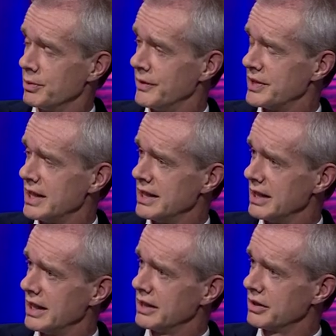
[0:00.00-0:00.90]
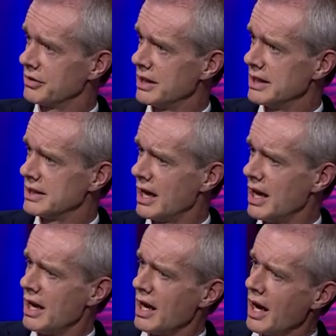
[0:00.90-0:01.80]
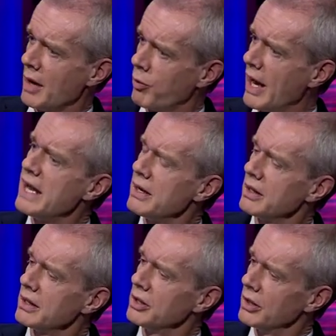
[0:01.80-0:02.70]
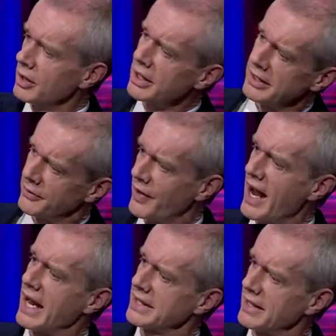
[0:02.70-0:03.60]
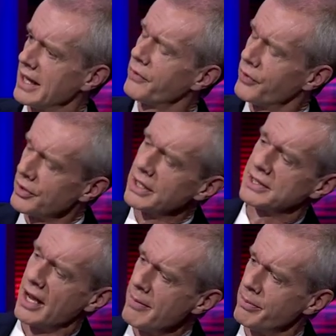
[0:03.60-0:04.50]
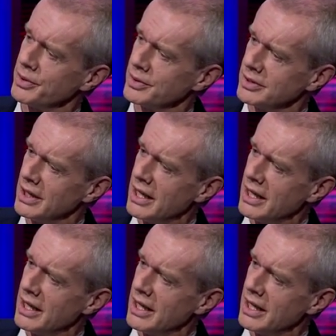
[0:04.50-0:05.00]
we've seen in Greece. And when you look at the facts, like, for example,